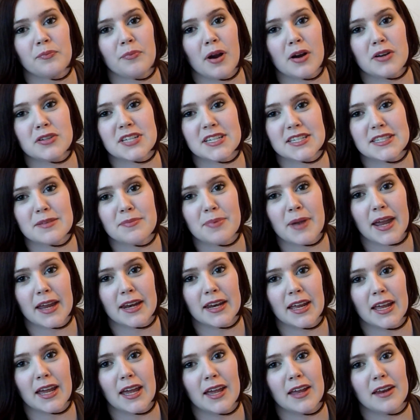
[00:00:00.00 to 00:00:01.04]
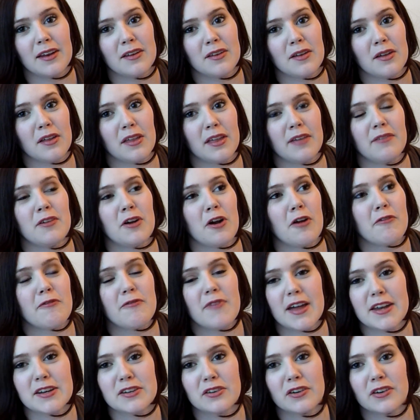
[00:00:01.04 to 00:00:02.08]
participated, even our
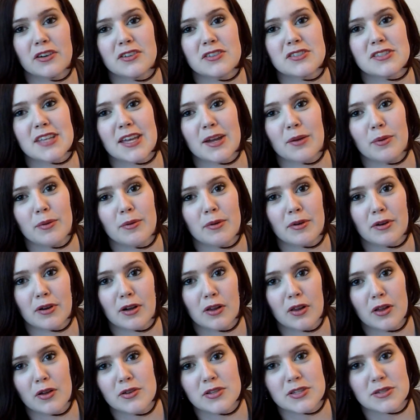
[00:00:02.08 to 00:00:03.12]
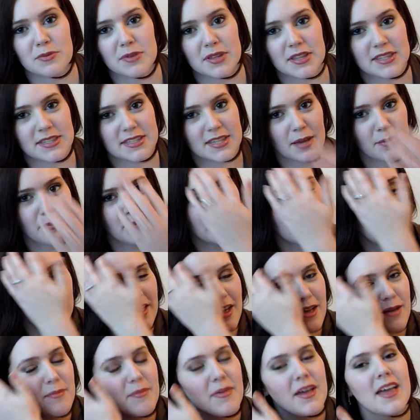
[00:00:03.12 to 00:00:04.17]
vendors, like we were close with some of
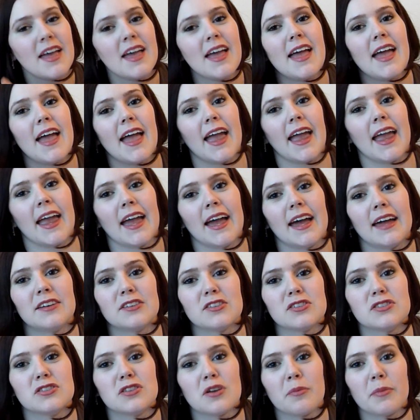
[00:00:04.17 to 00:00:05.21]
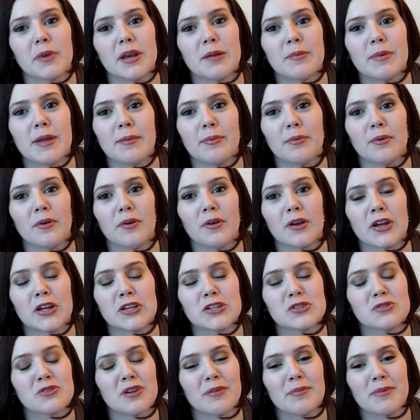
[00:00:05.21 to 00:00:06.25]
them, and just so many people
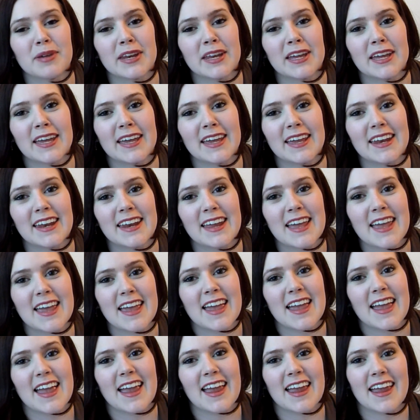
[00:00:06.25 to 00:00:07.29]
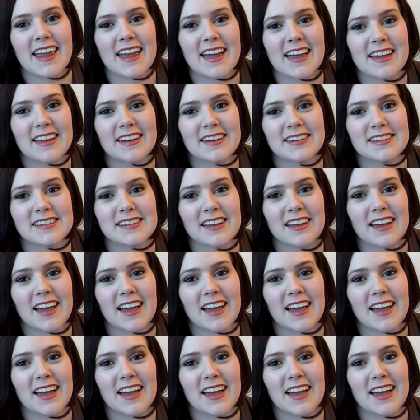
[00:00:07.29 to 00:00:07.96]
contributed, and